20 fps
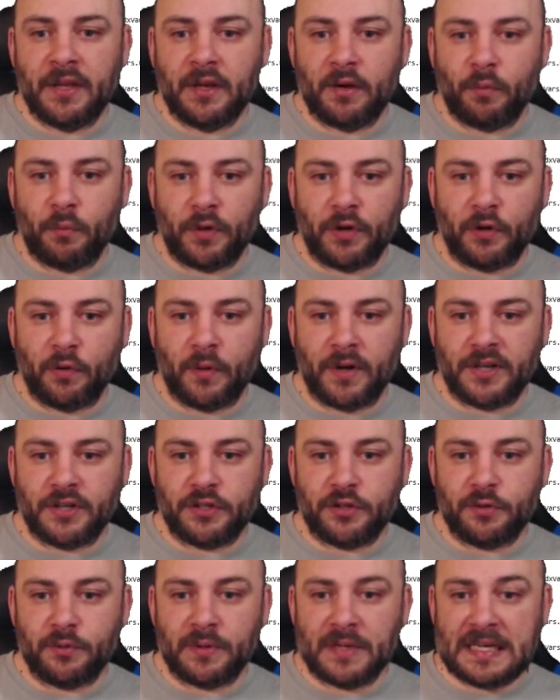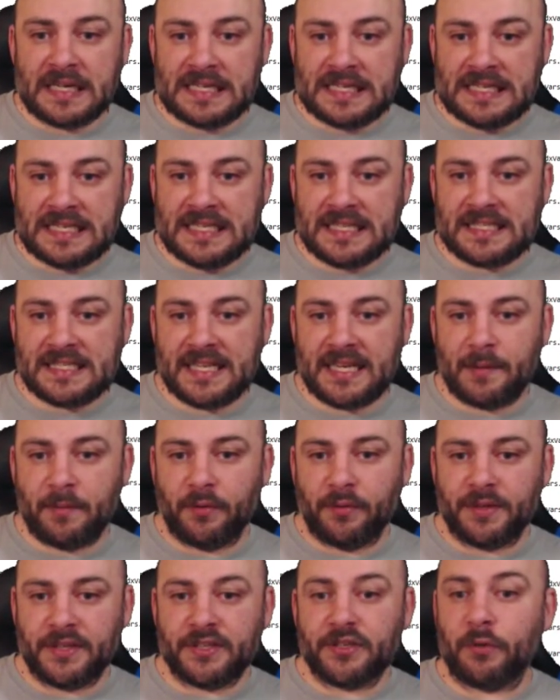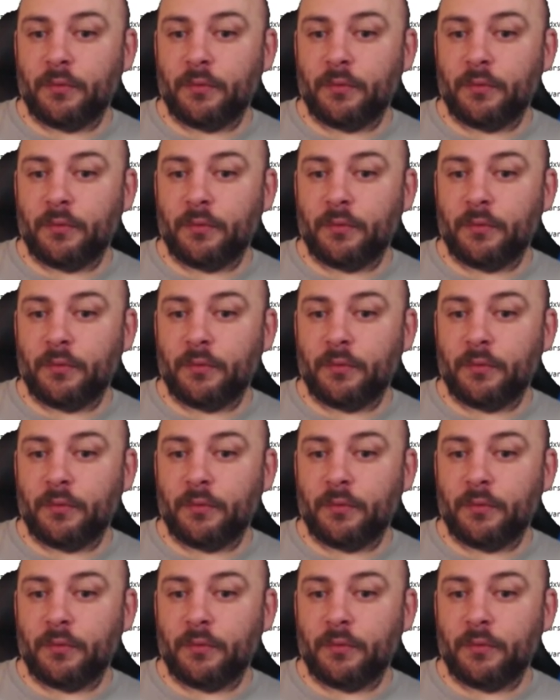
We're going to disable, these are